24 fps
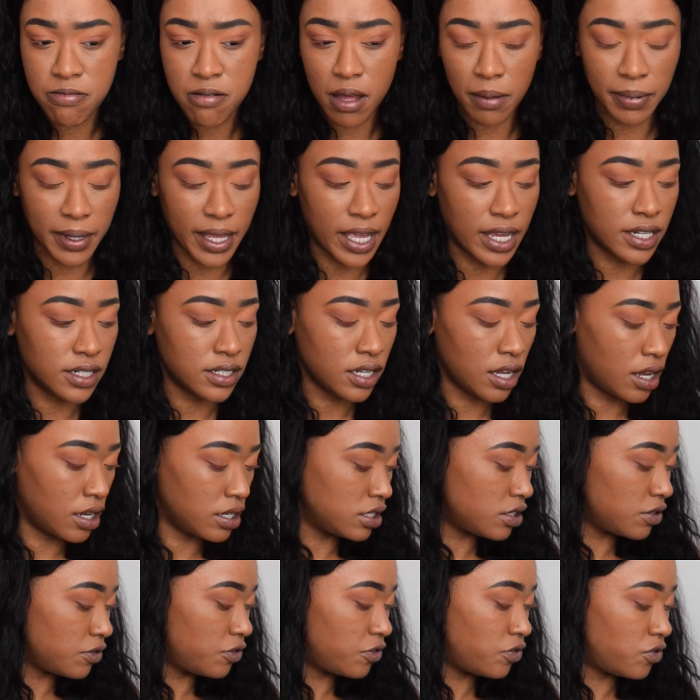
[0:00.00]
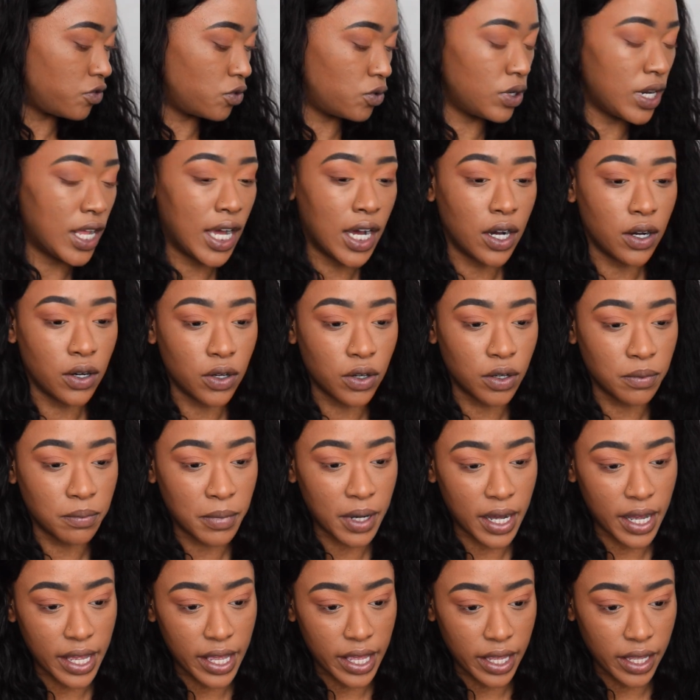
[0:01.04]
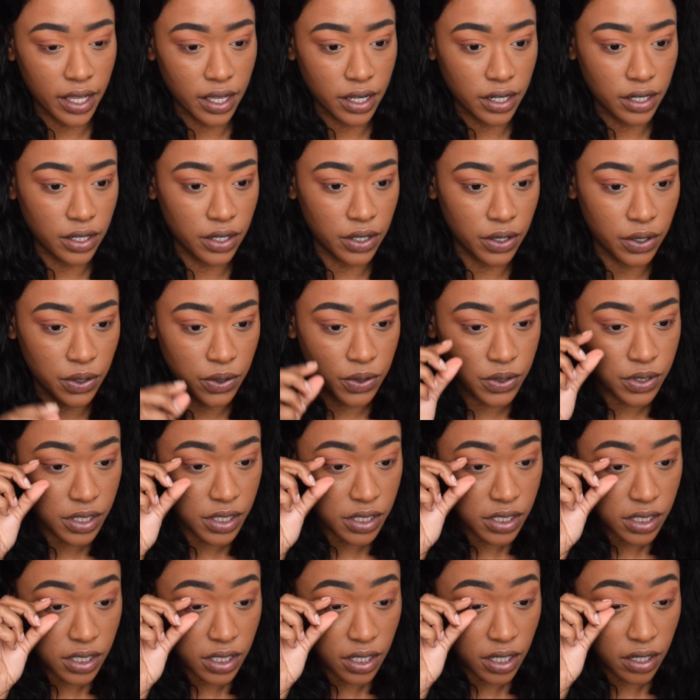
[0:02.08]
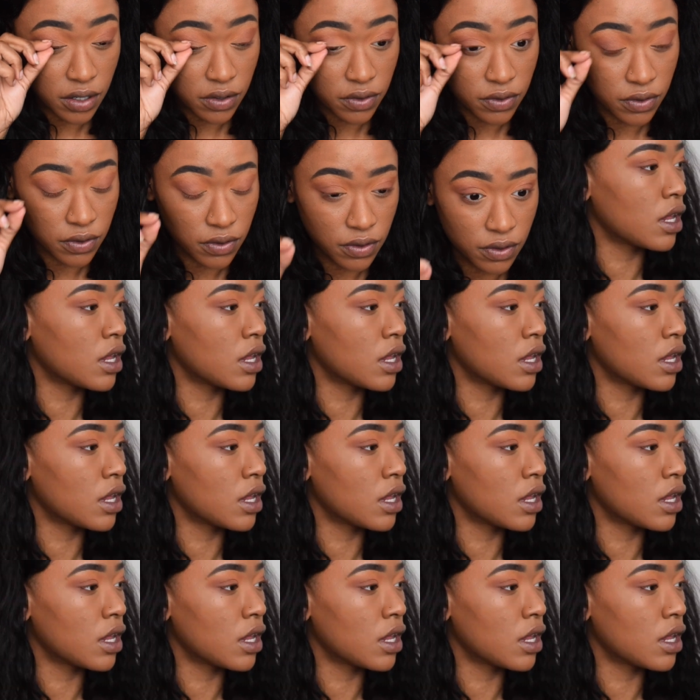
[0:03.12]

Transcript: I'm getting tons of fallout on my nose and stuff